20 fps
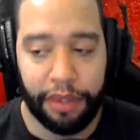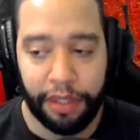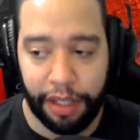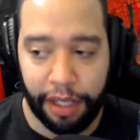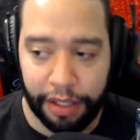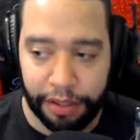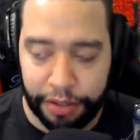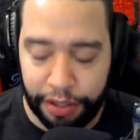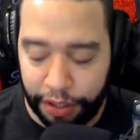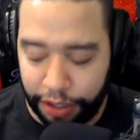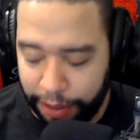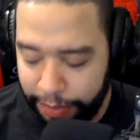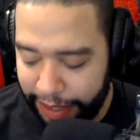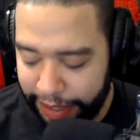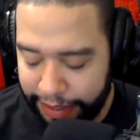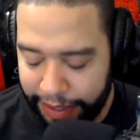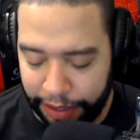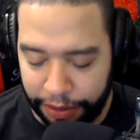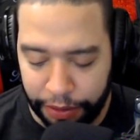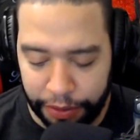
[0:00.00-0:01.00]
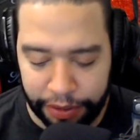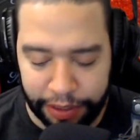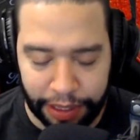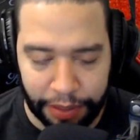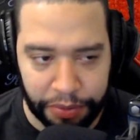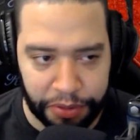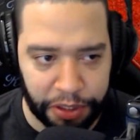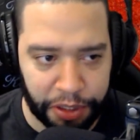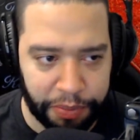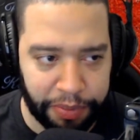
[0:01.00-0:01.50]
Sorry about that noise. I
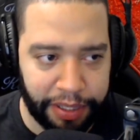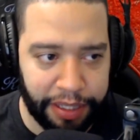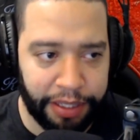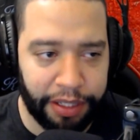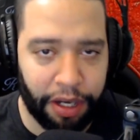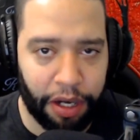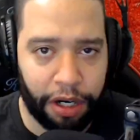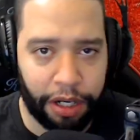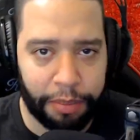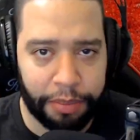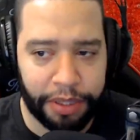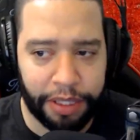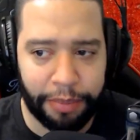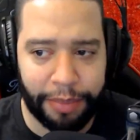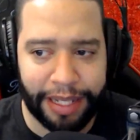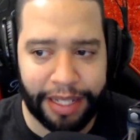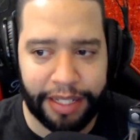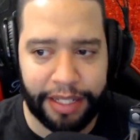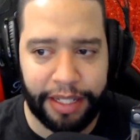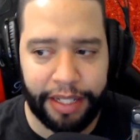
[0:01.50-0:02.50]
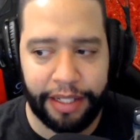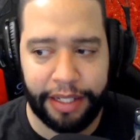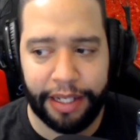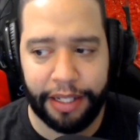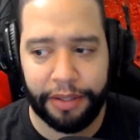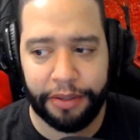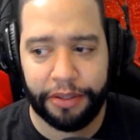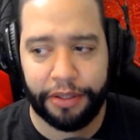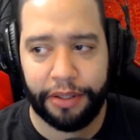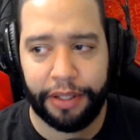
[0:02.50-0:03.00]
was just putting the arms to my seat
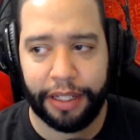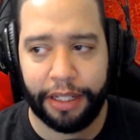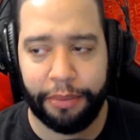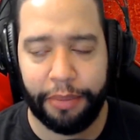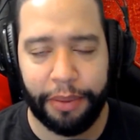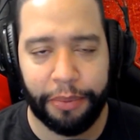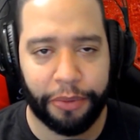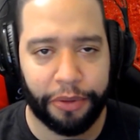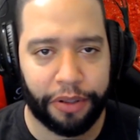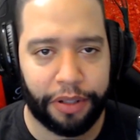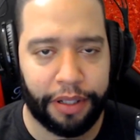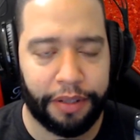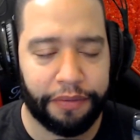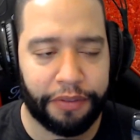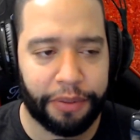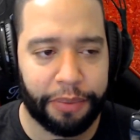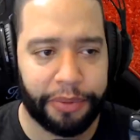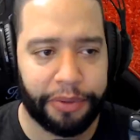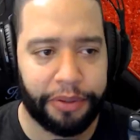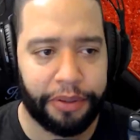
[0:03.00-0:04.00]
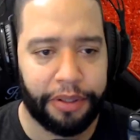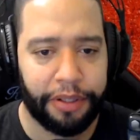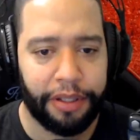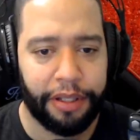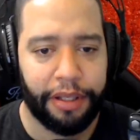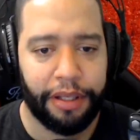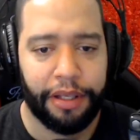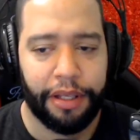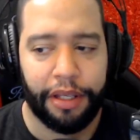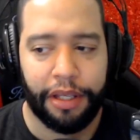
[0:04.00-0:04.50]
down so I could be more comfortable
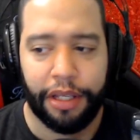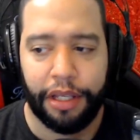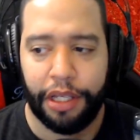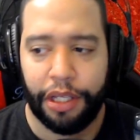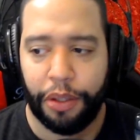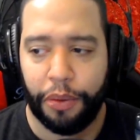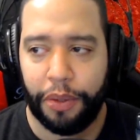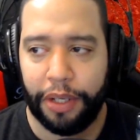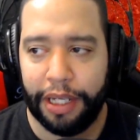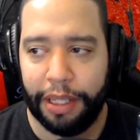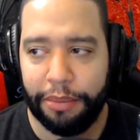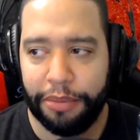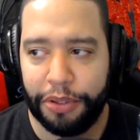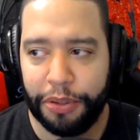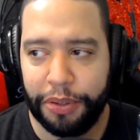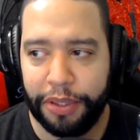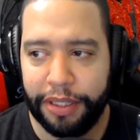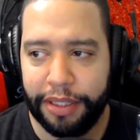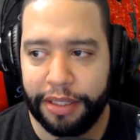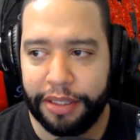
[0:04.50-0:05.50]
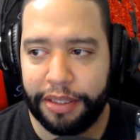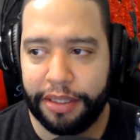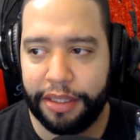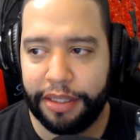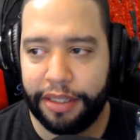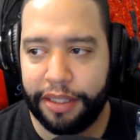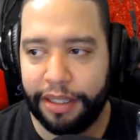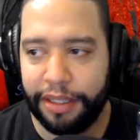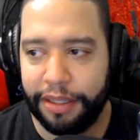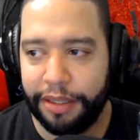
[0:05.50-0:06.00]
while I'm doing this. It's
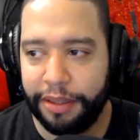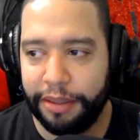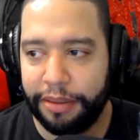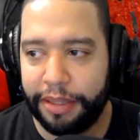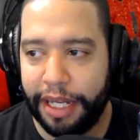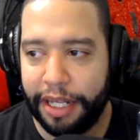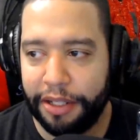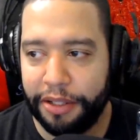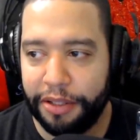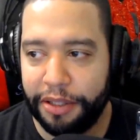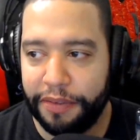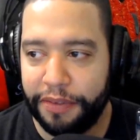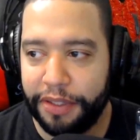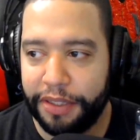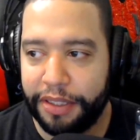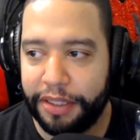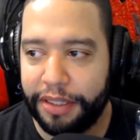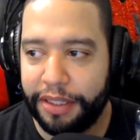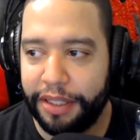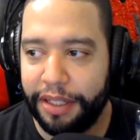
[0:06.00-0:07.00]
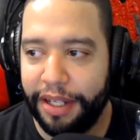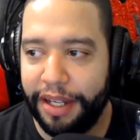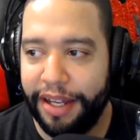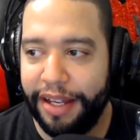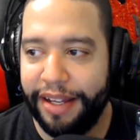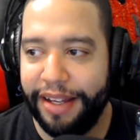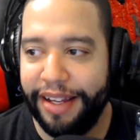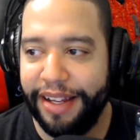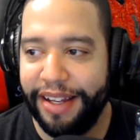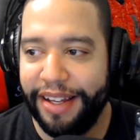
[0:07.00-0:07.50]
kind of nervous.
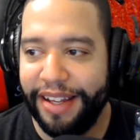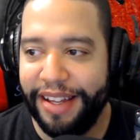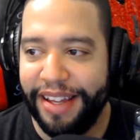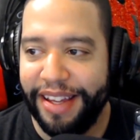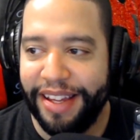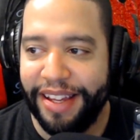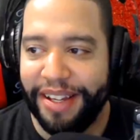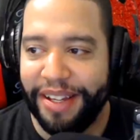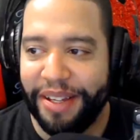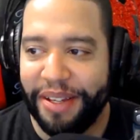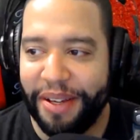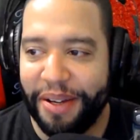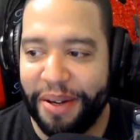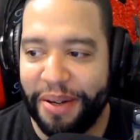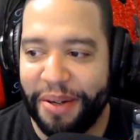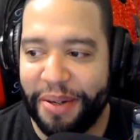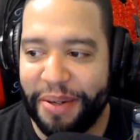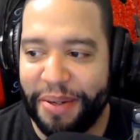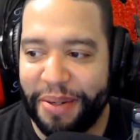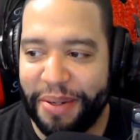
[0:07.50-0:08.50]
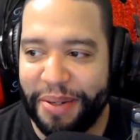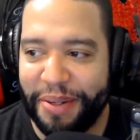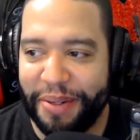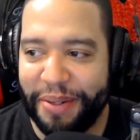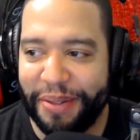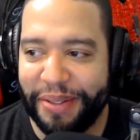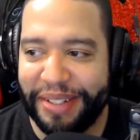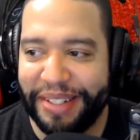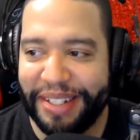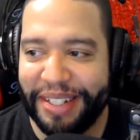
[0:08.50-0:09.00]
Yo,
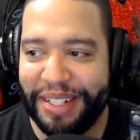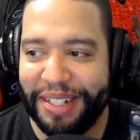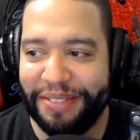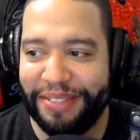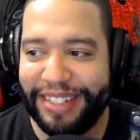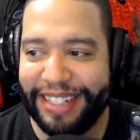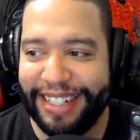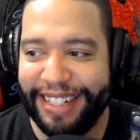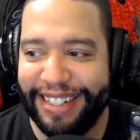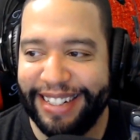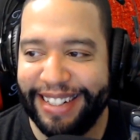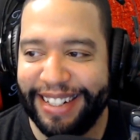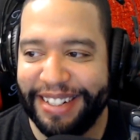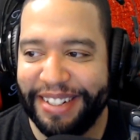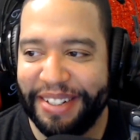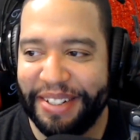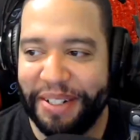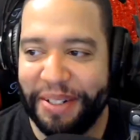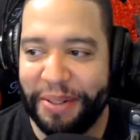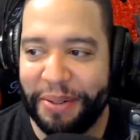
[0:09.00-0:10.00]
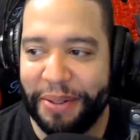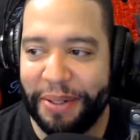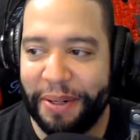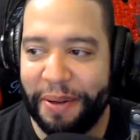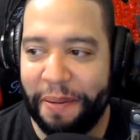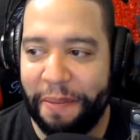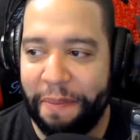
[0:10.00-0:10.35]
what's up, Jaden? How you doing?